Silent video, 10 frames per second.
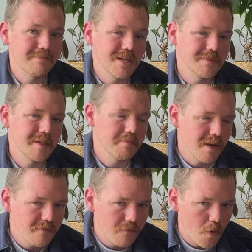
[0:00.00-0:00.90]
be
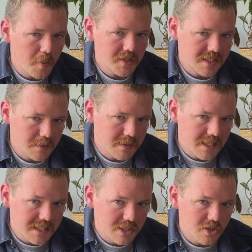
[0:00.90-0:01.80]
above
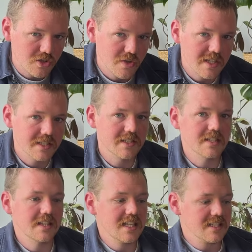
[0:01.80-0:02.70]
4.6% interest rates,
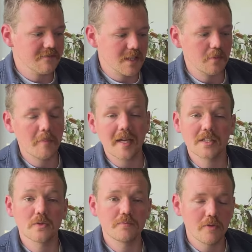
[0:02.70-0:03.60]
these investment banks
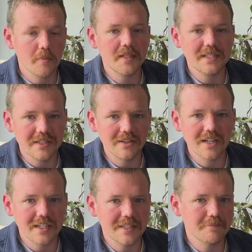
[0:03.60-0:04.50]
would probably still
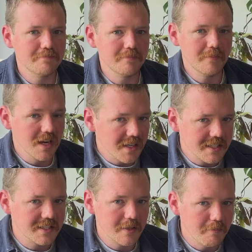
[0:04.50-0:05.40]
likely
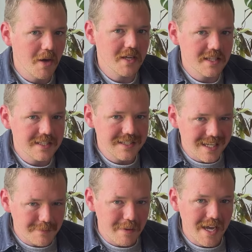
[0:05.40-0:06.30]
like to buy this
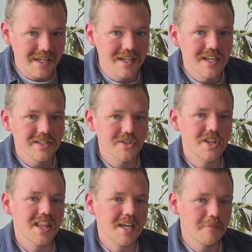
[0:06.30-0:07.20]
debt back so that
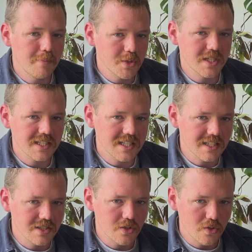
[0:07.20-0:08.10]
they can put it
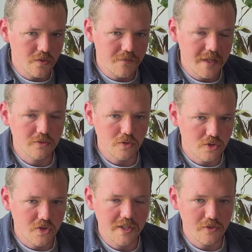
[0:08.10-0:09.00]
into federal treasury